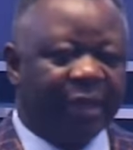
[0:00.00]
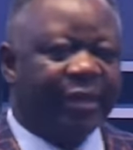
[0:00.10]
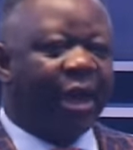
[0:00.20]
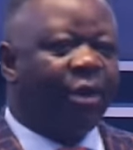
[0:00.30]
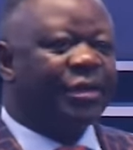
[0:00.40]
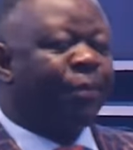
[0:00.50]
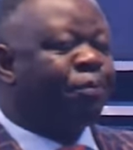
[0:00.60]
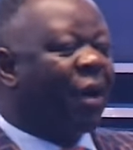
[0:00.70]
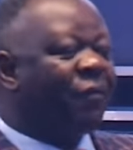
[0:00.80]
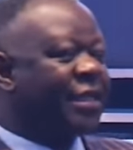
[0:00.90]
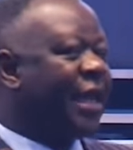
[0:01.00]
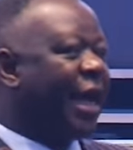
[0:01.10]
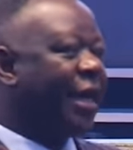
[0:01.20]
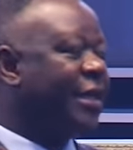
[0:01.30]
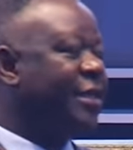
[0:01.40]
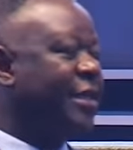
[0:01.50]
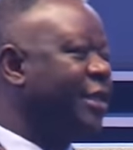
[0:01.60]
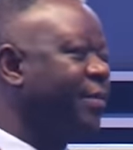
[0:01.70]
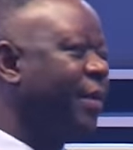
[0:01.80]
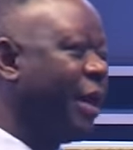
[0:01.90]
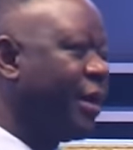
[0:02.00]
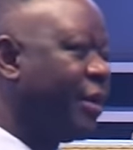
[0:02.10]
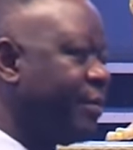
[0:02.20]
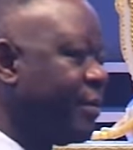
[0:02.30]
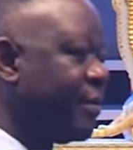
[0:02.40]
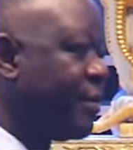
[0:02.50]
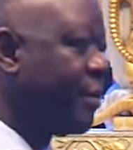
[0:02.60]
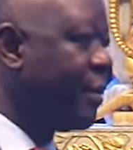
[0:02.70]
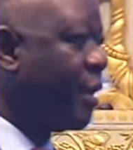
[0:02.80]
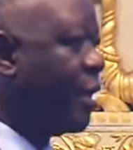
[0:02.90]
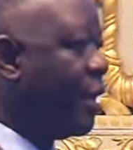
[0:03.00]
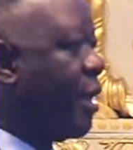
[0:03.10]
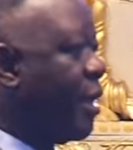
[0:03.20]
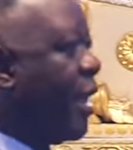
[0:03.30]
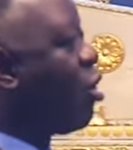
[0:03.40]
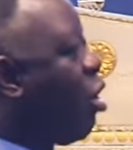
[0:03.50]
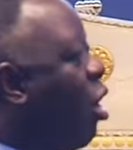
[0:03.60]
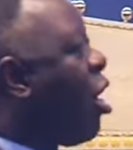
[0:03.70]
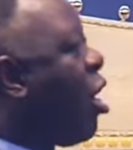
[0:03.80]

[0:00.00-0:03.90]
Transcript: There was a prophecy against Jezebel, and God